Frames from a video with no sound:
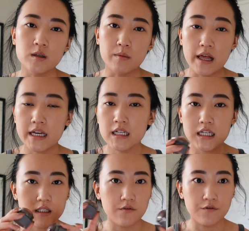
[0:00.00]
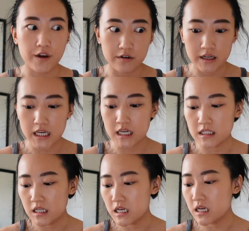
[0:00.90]
to blend it's very
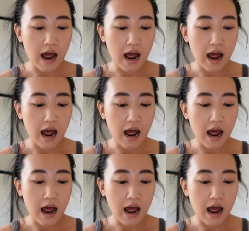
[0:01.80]
easy